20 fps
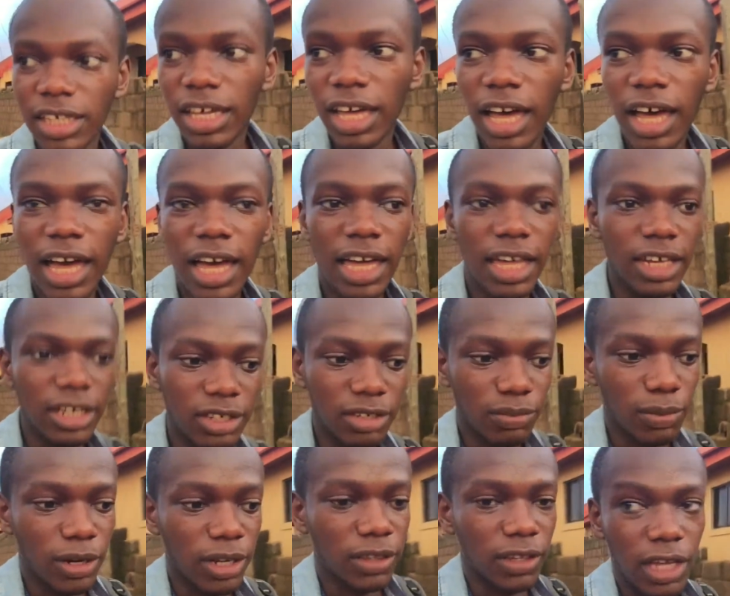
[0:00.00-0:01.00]
and
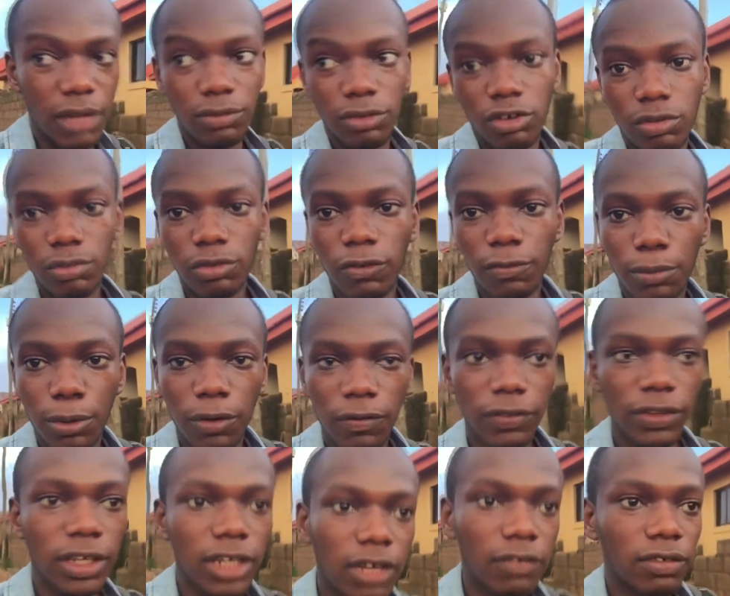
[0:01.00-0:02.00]
by the time they make
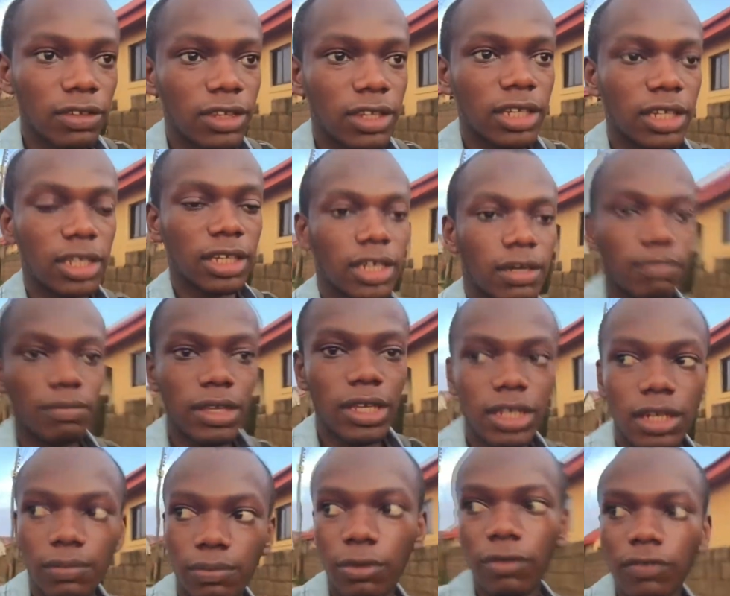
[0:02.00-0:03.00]
profit and everything, they're
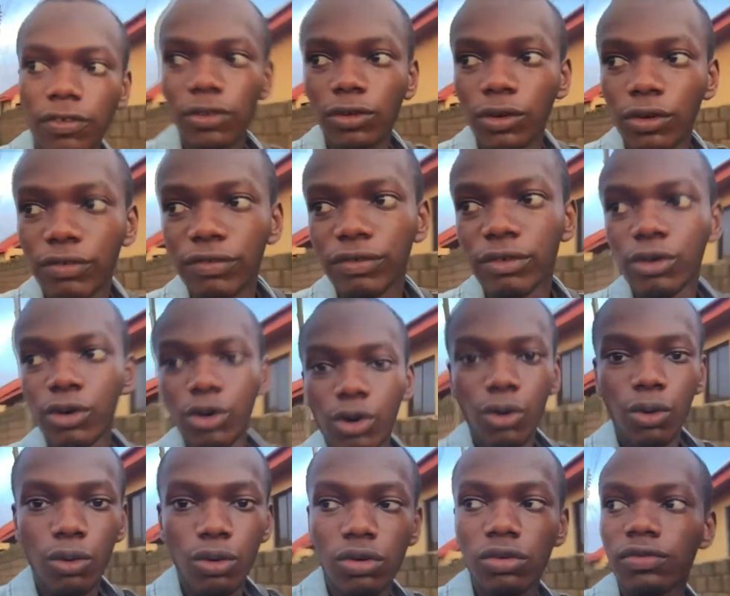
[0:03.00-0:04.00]
making a profit
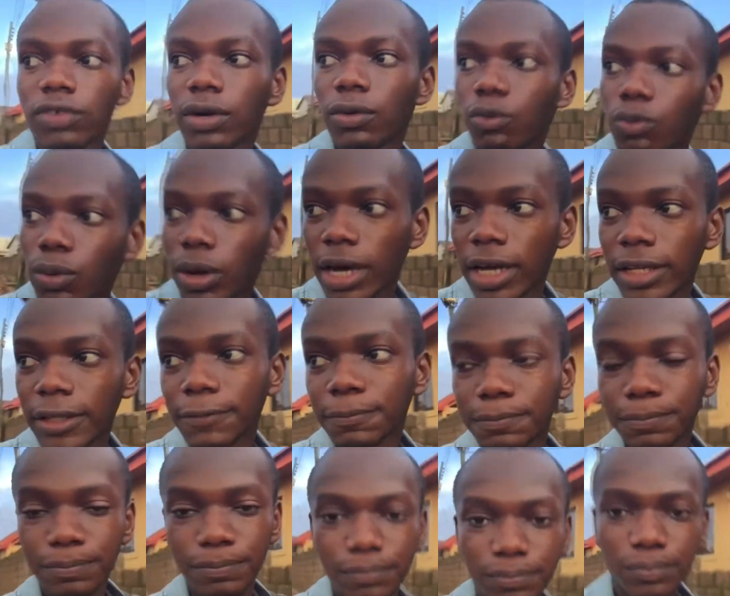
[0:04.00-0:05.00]
of
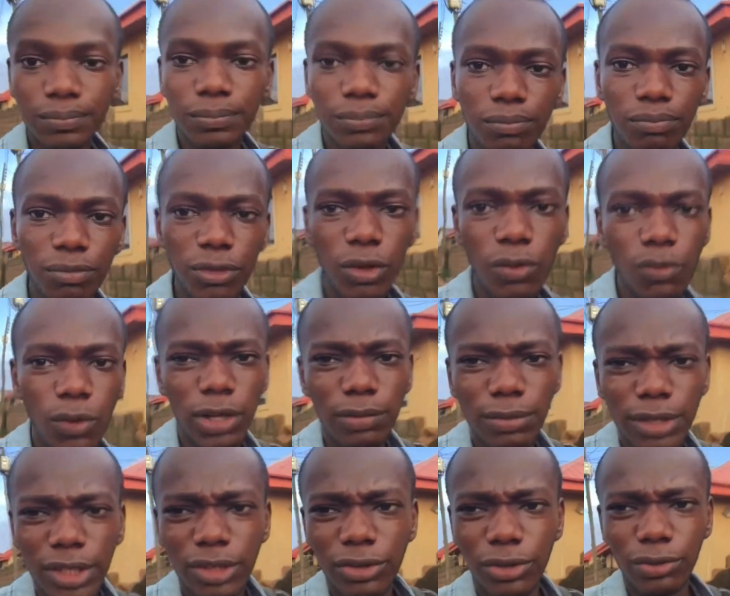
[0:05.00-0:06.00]
over 1
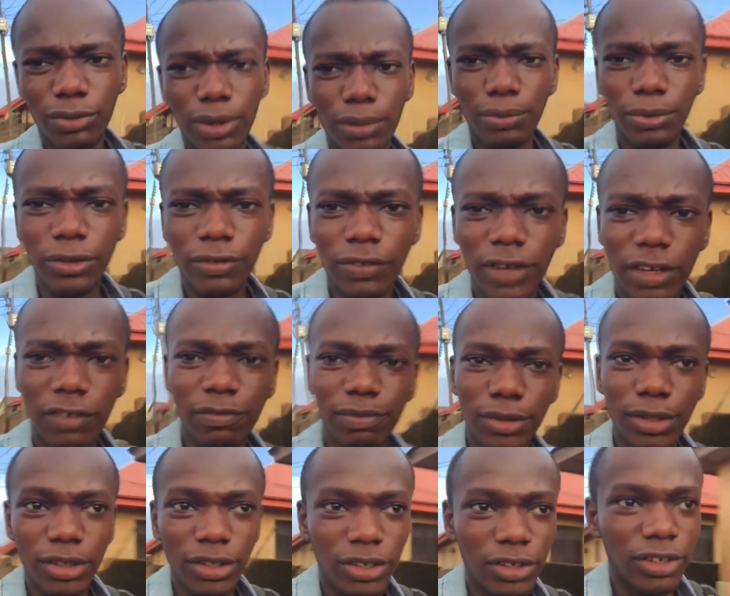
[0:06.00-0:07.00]
million or 1.5
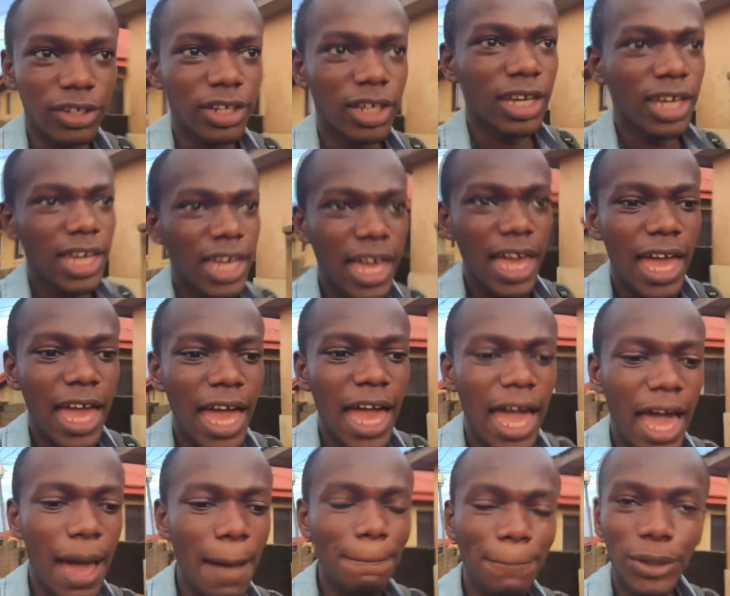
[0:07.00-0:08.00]

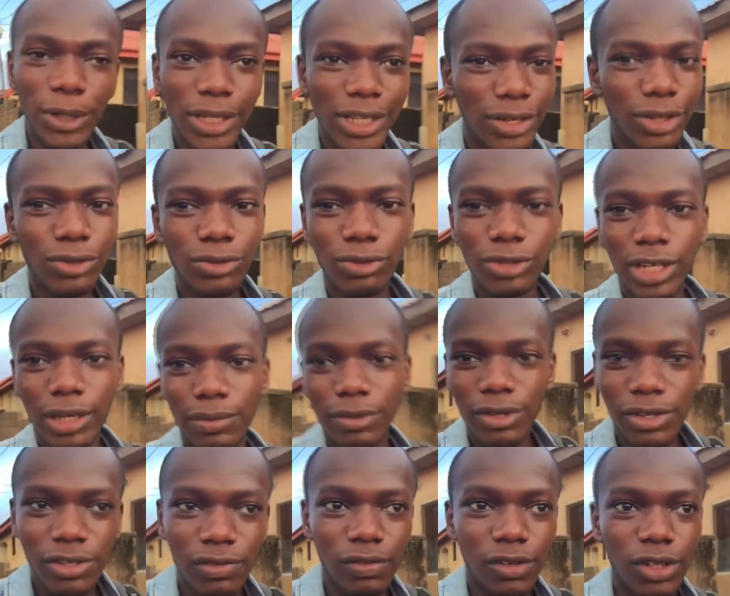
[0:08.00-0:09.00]
million. But they don't know that
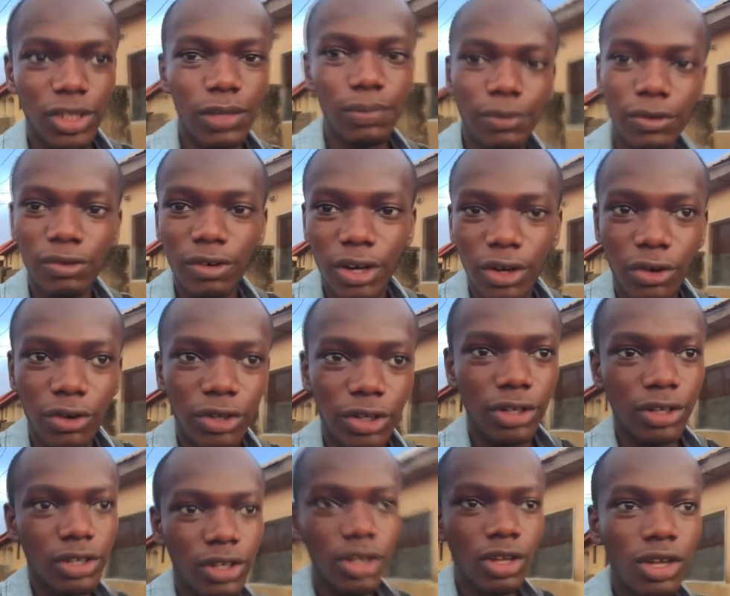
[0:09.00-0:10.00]
because they're not keeping record.
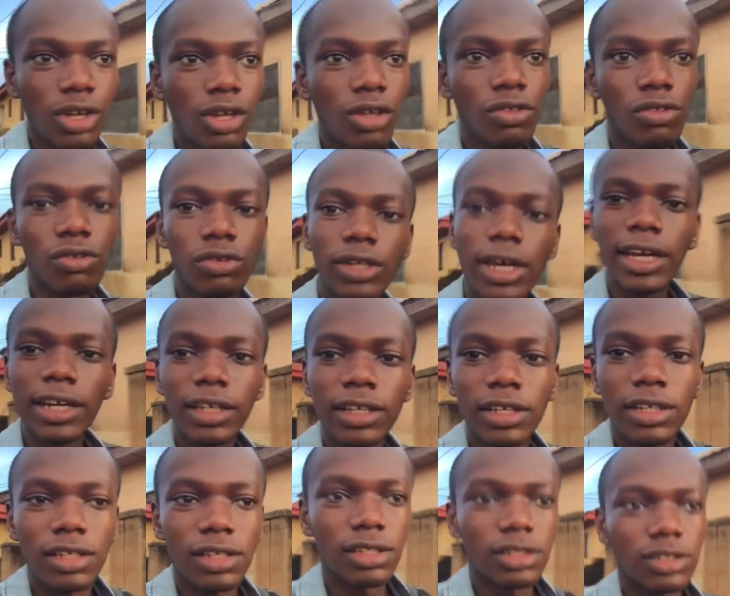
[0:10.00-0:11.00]
So that
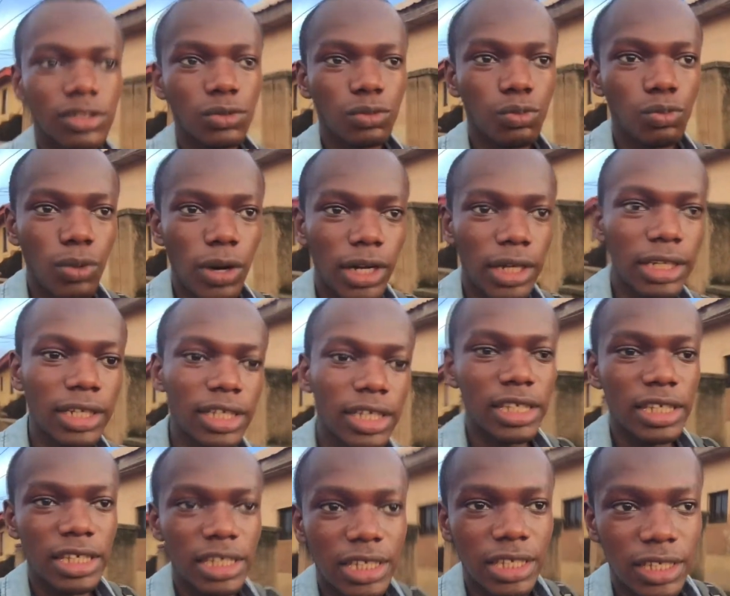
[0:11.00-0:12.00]
is one
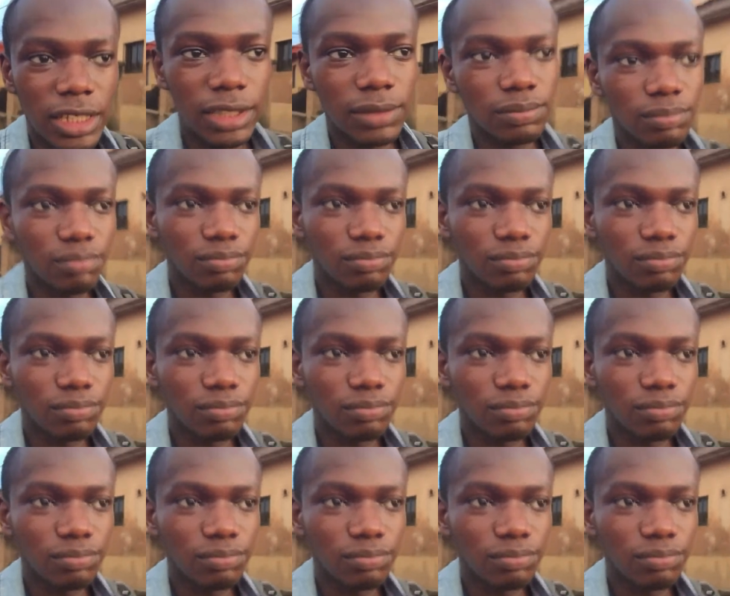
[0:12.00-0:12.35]
key